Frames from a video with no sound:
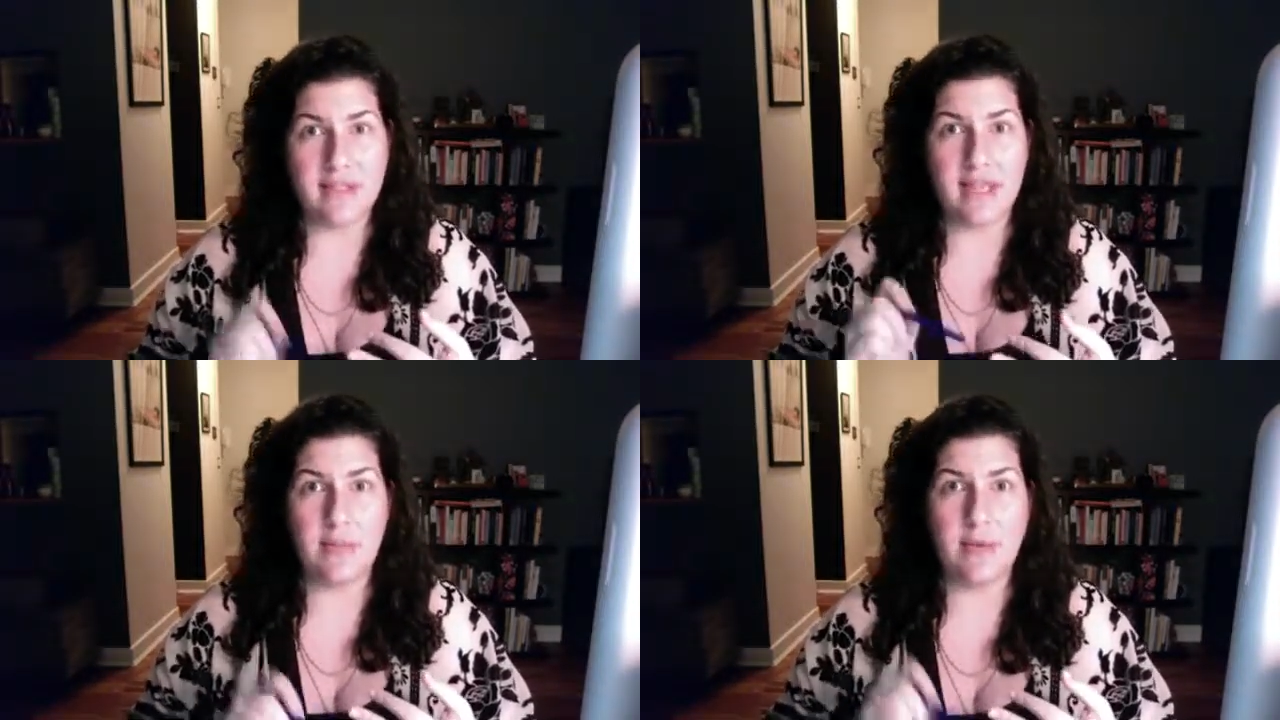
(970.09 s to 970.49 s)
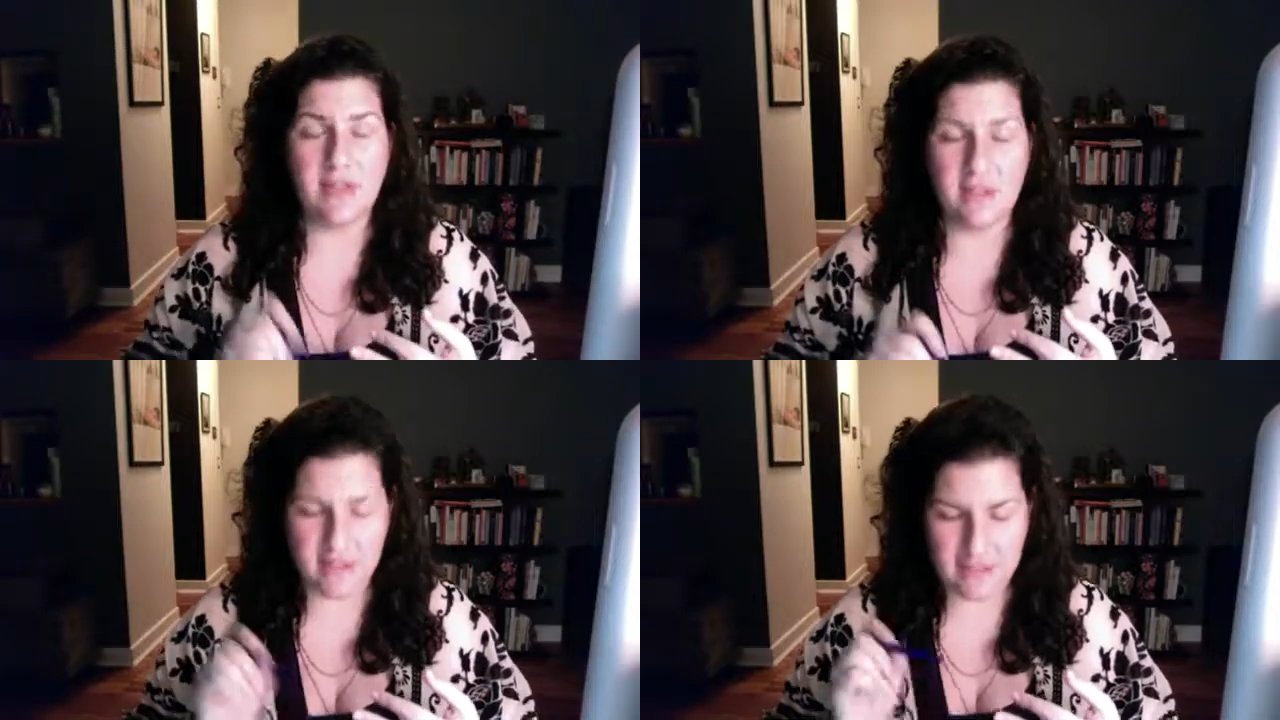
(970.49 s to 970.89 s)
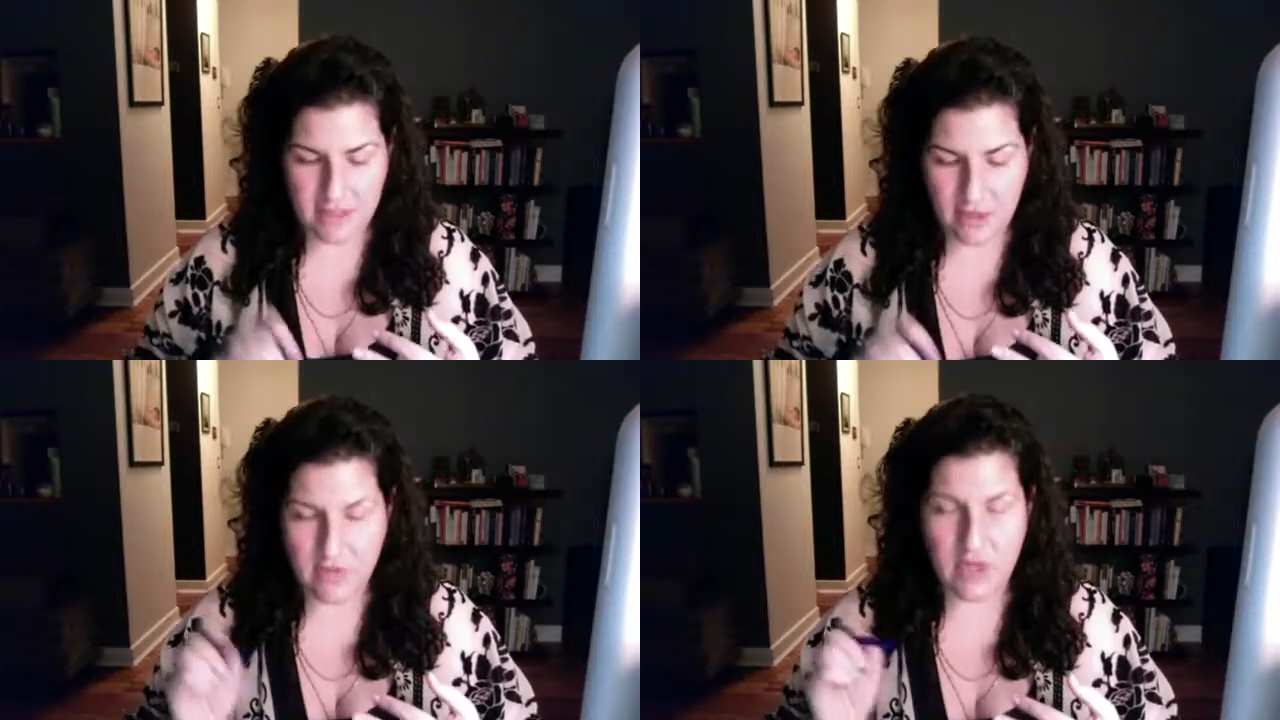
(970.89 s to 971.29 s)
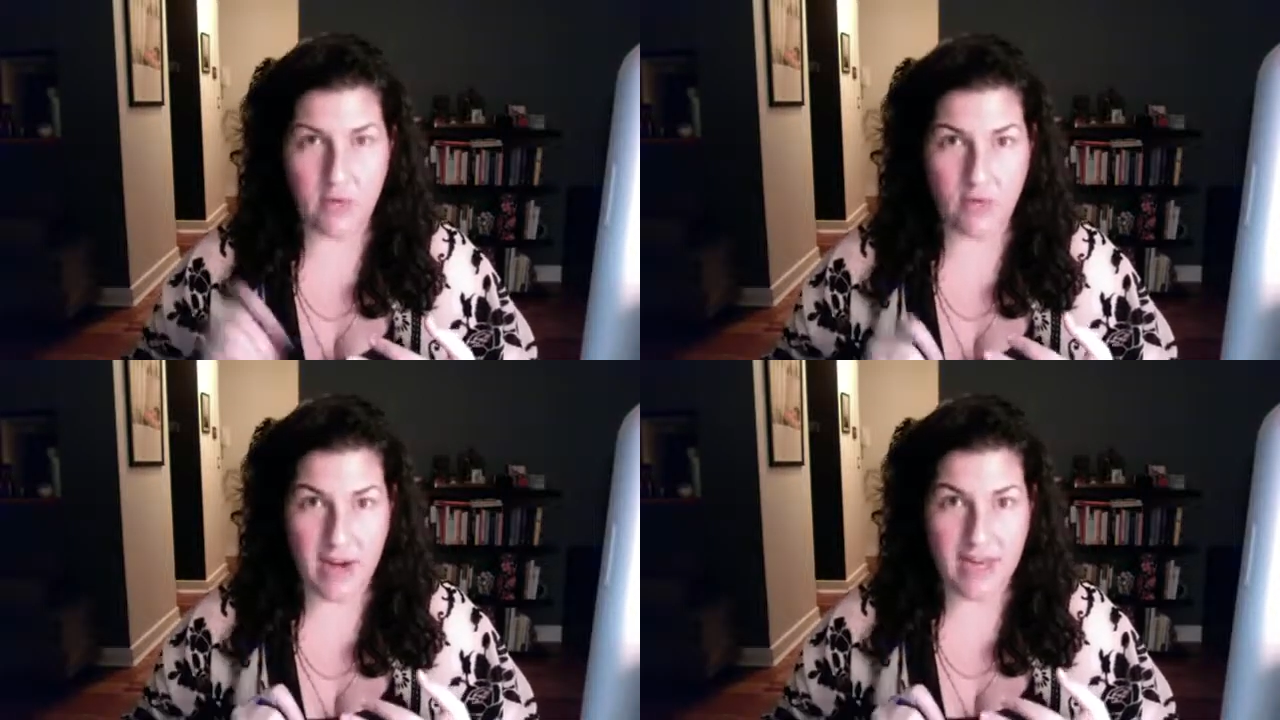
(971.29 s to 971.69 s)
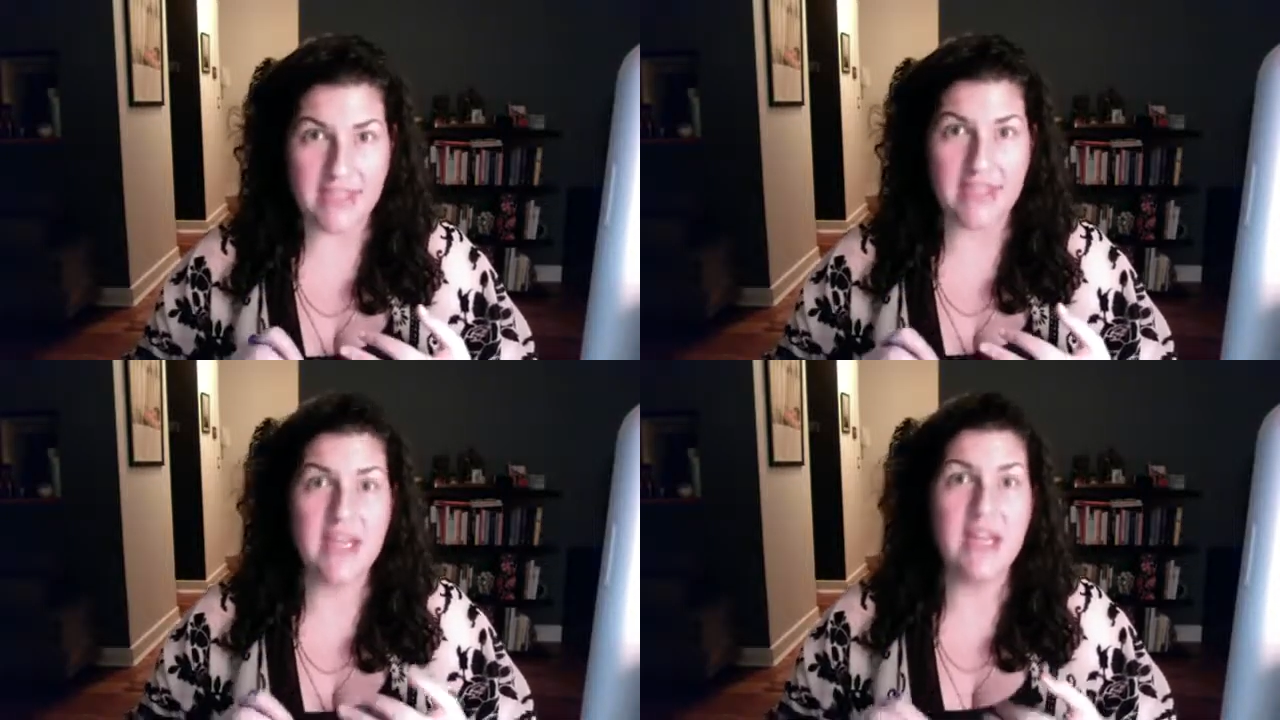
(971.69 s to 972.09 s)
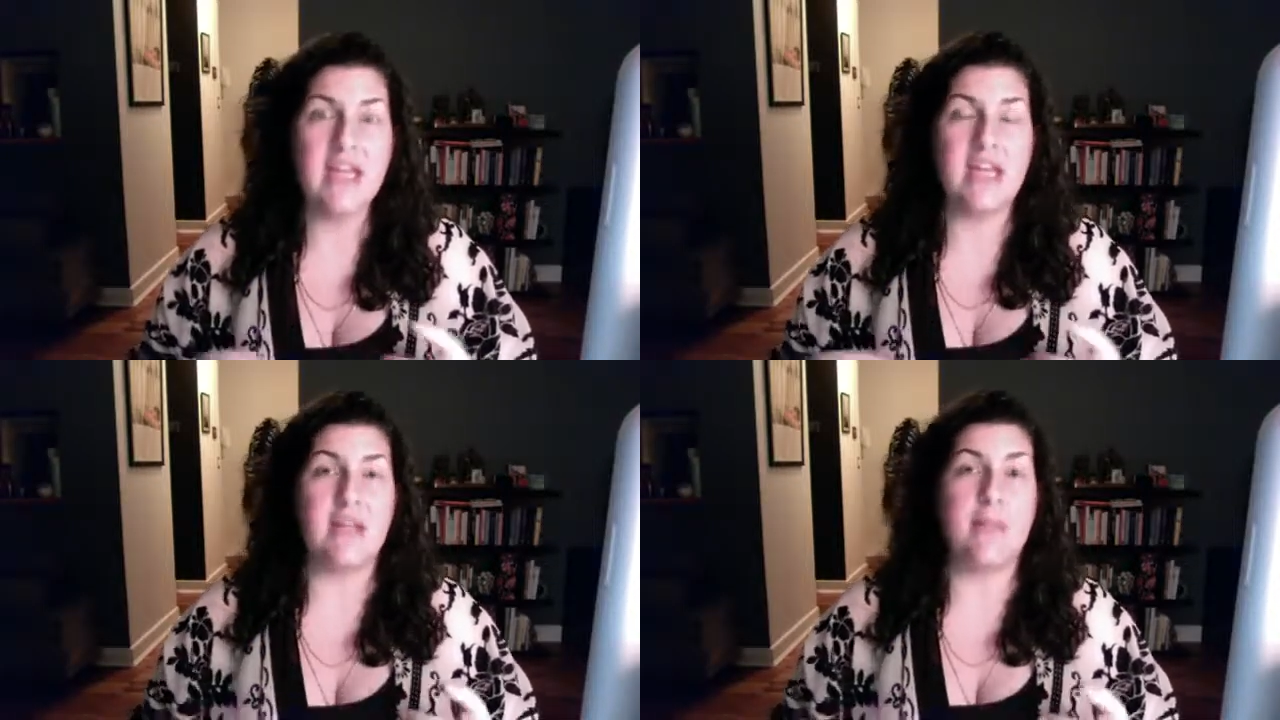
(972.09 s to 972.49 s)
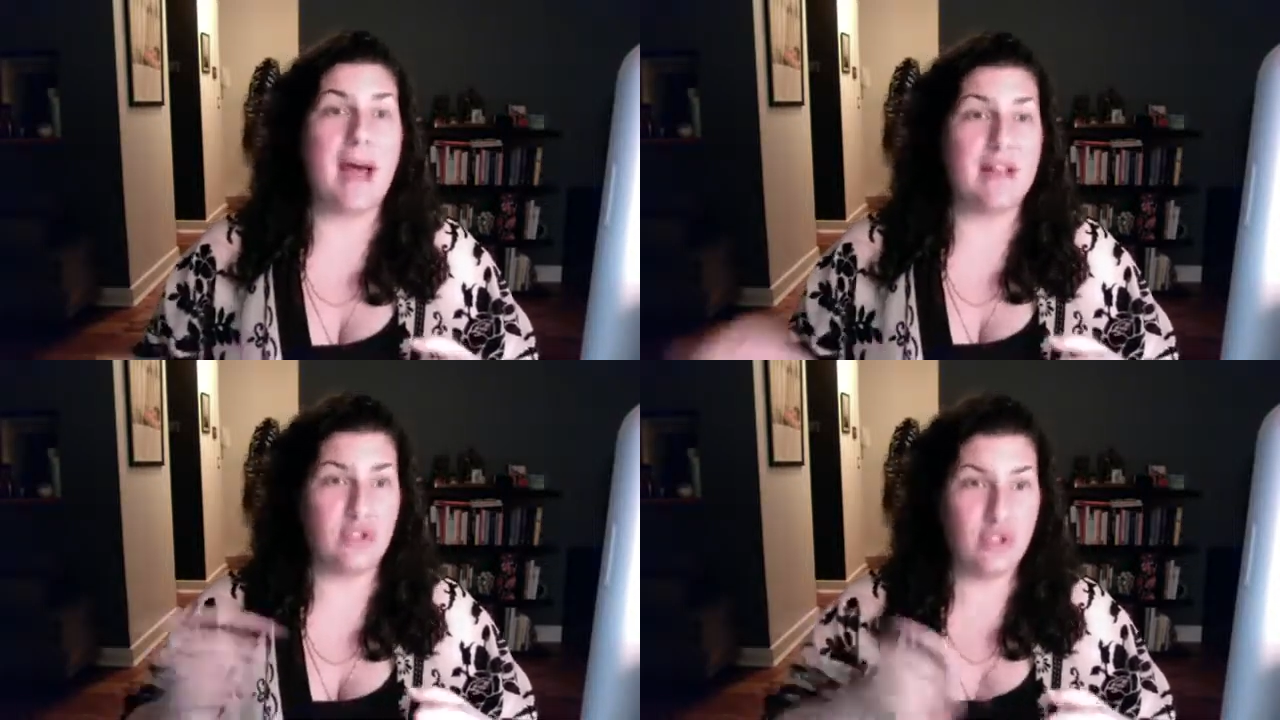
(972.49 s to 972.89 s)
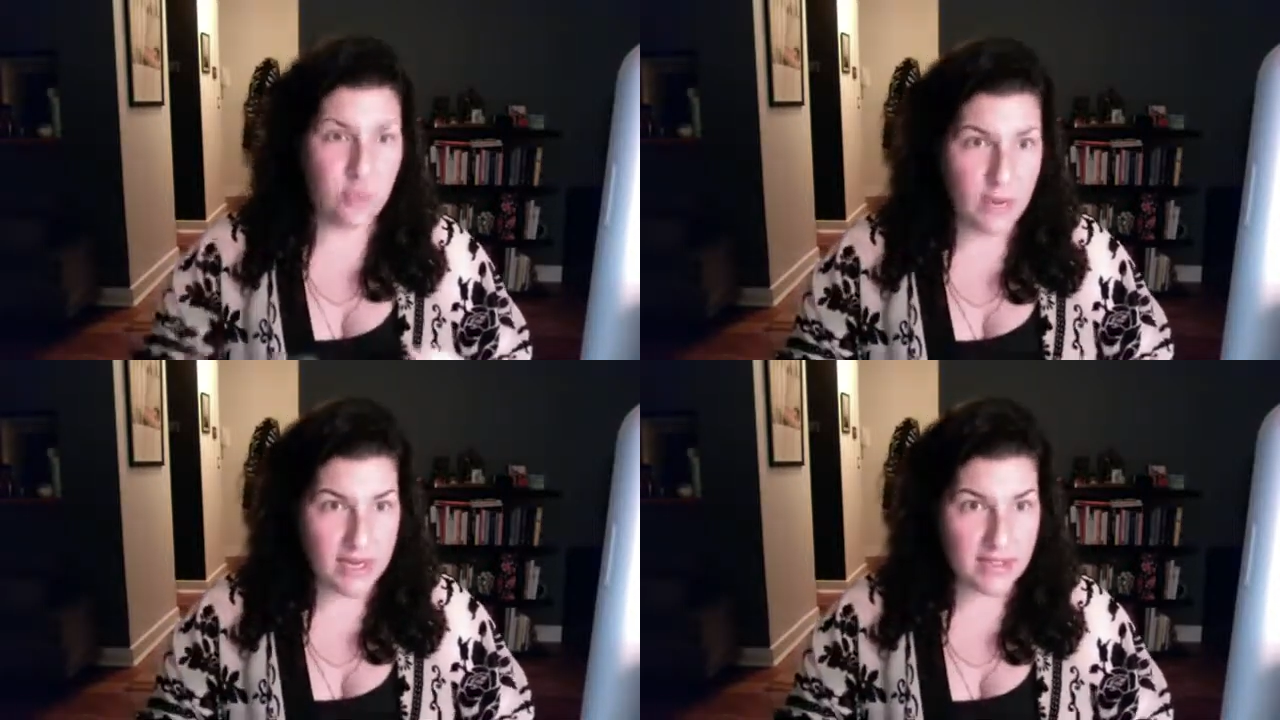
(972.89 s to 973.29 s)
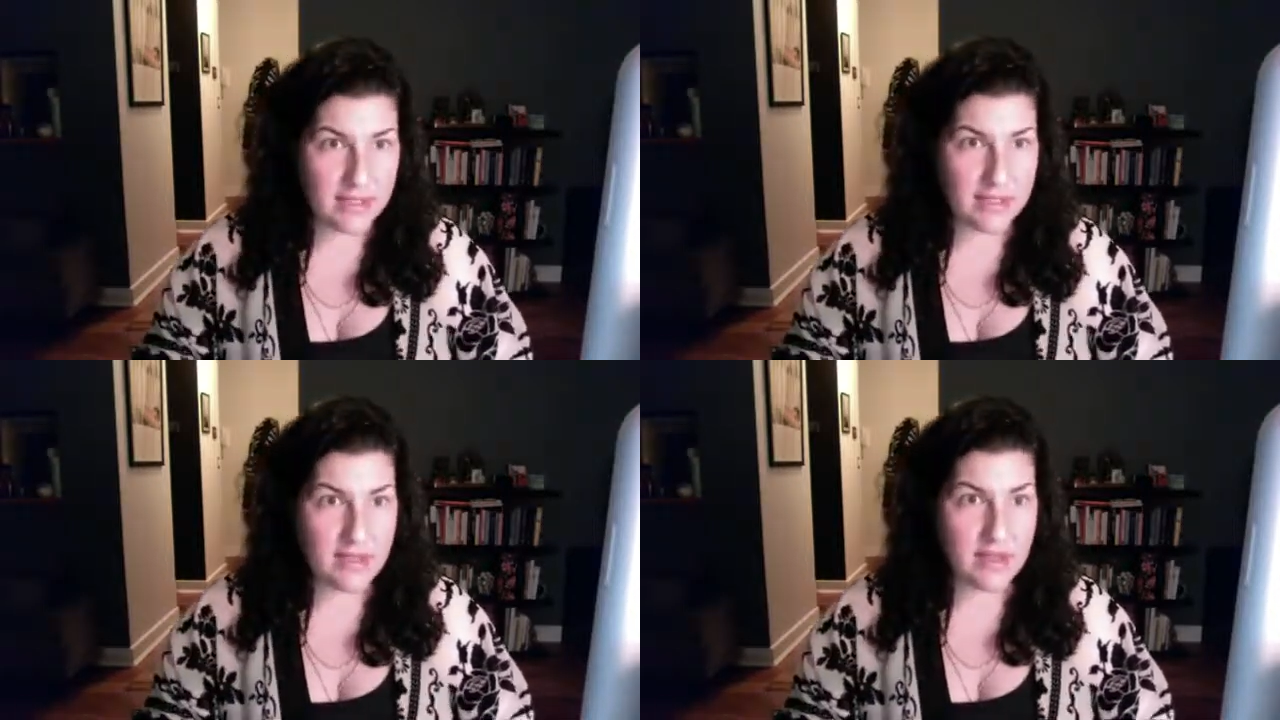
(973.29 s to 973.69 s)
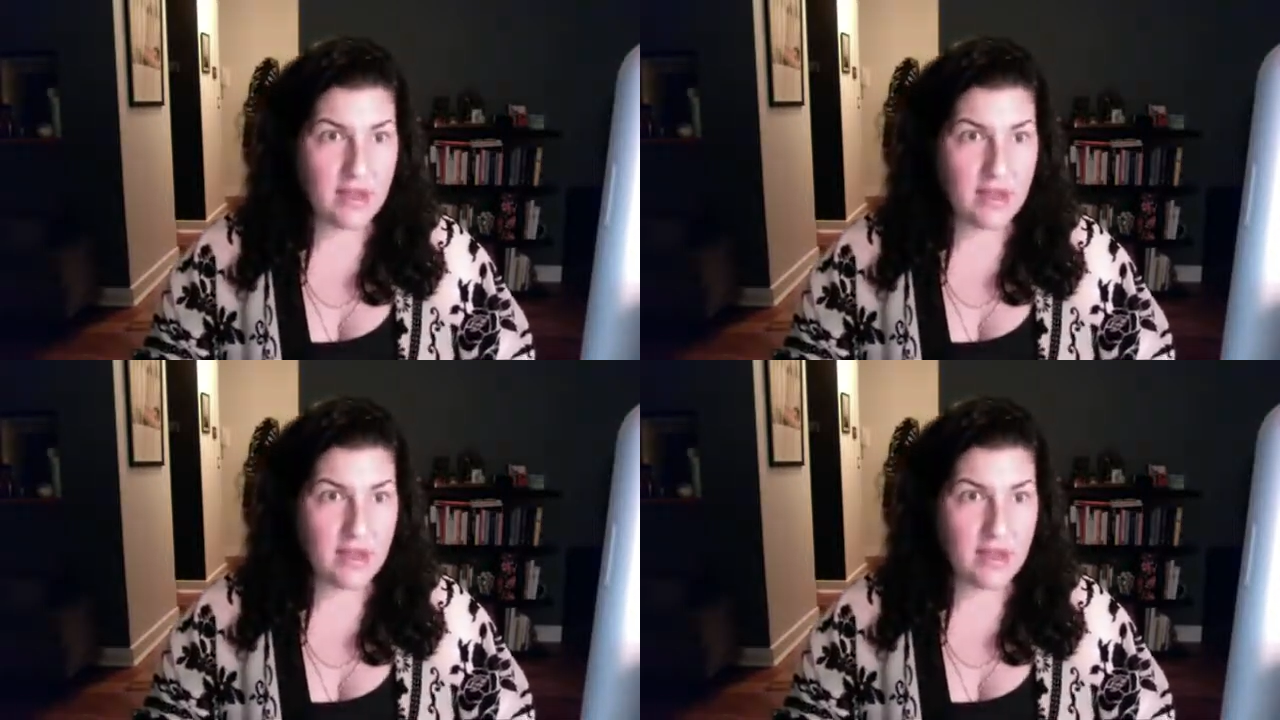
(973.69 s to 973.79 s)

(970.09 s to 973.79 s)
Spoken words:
Celebrate the things that you've done right in the past 2 weeks